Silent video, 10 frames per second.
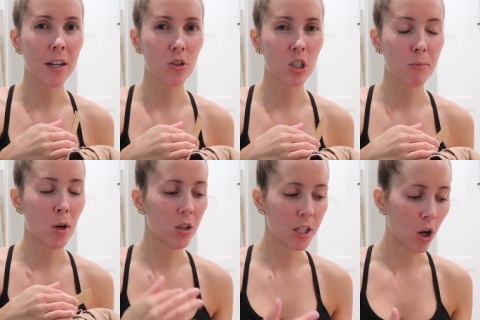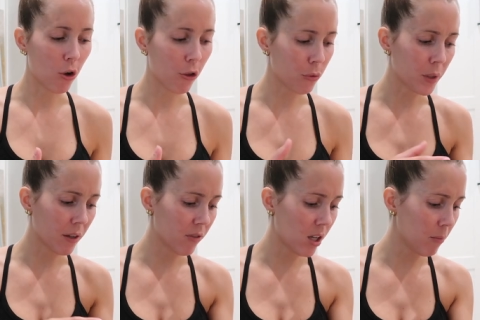extra small in all three
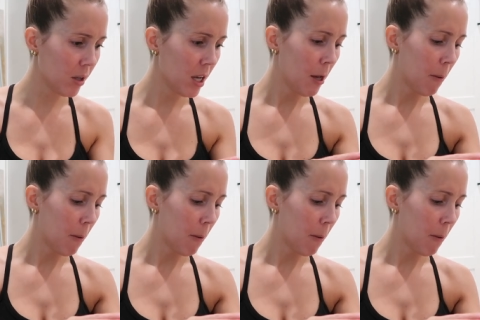of them.